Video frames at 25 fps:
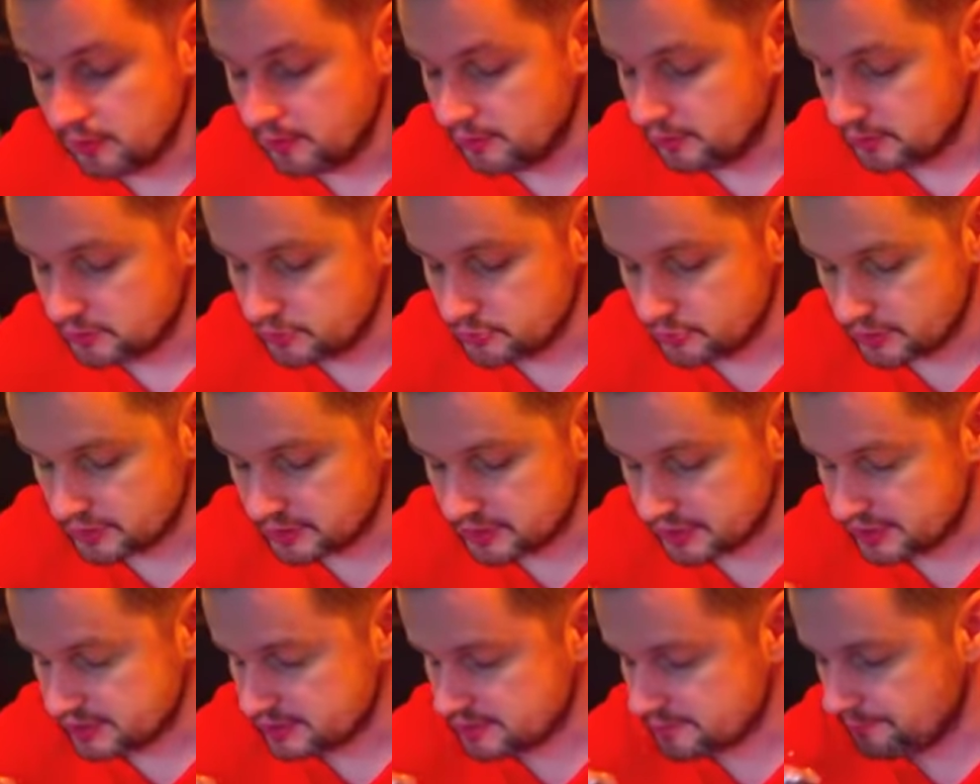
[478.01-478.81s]
That's all it
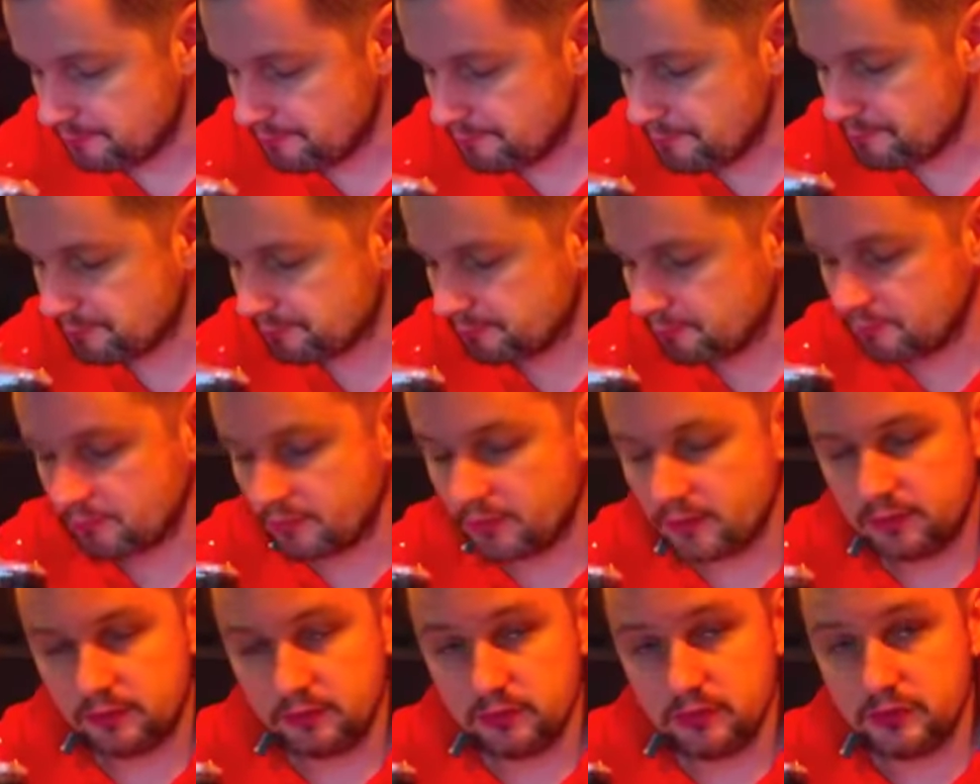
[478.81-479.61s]
takes.
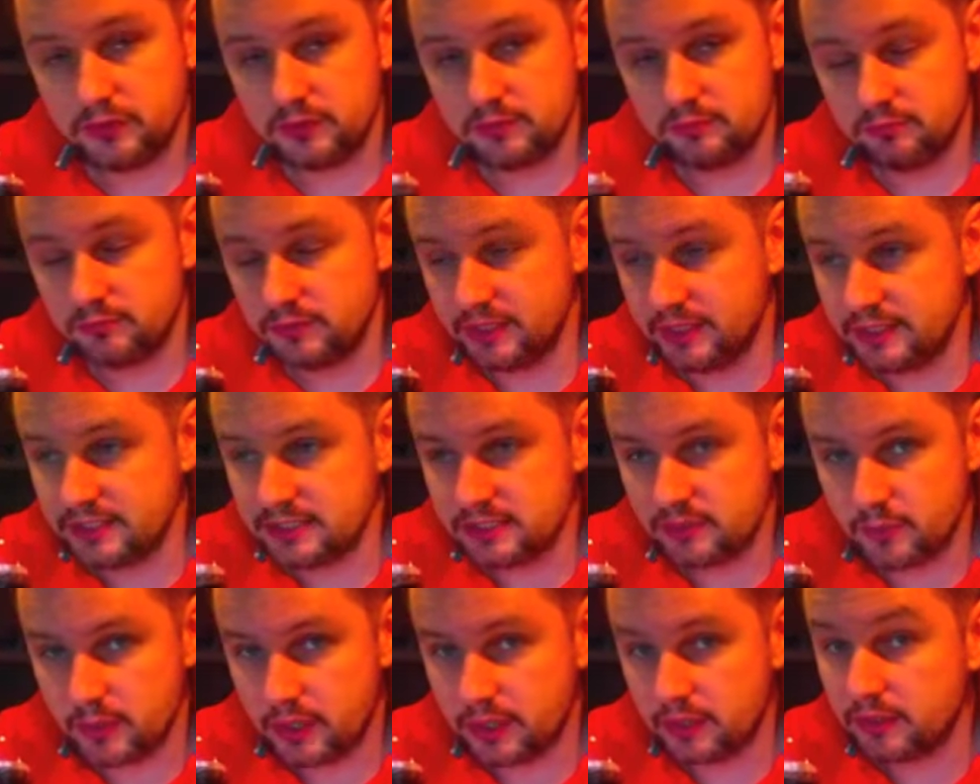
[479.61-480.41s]
Good.
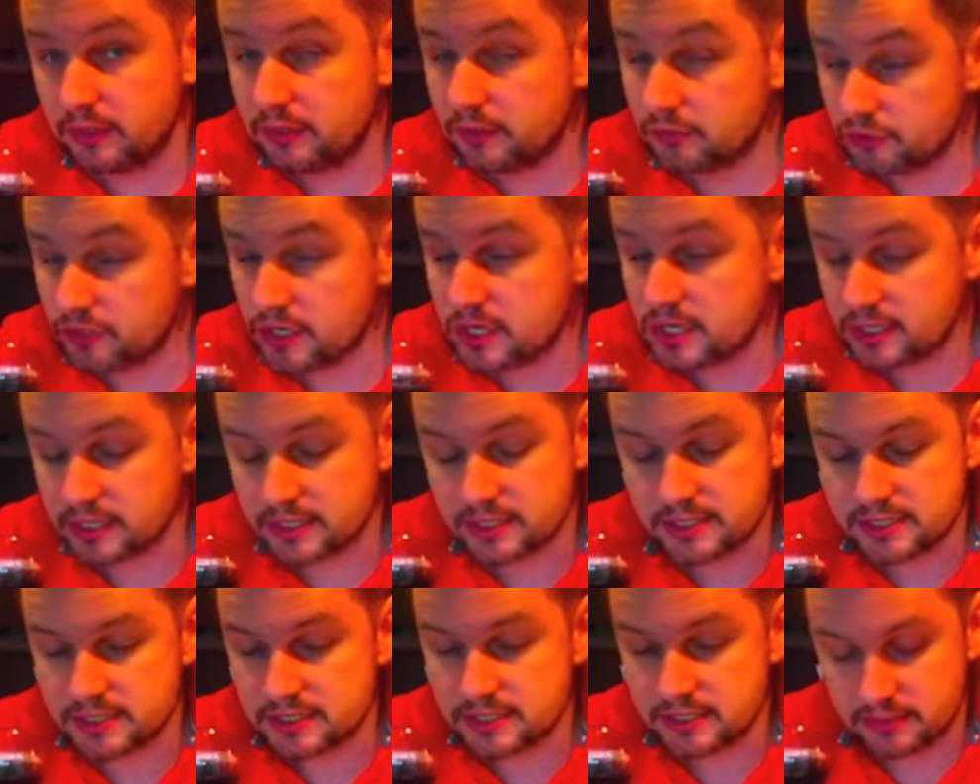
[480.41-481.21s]
Eating well in a truck
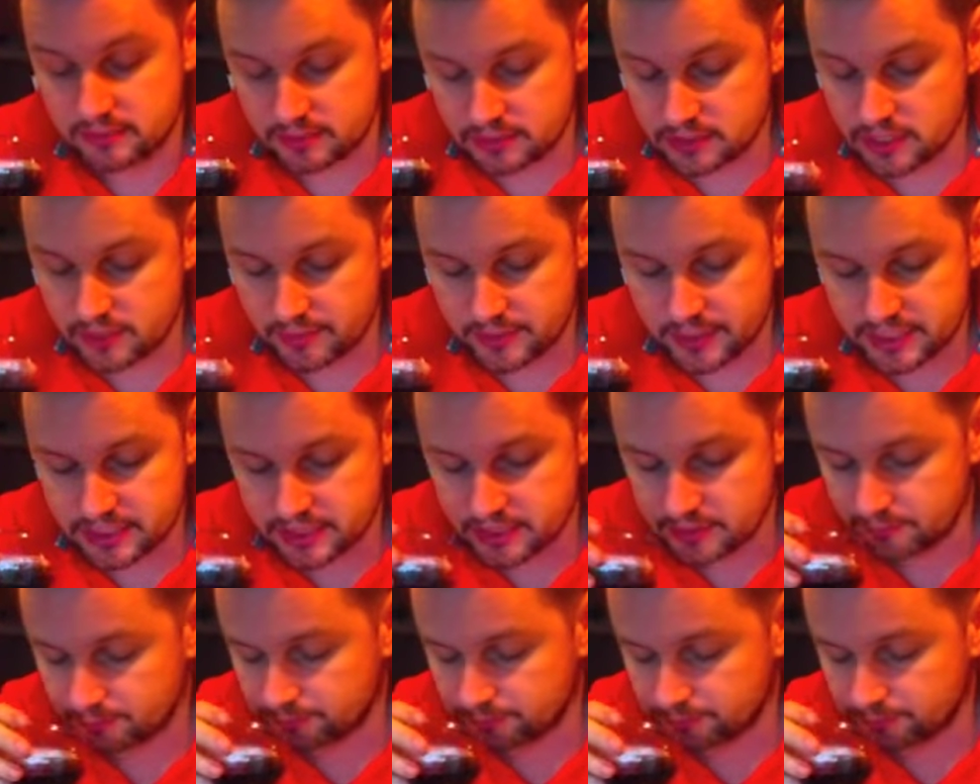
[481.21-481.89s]
is so easy.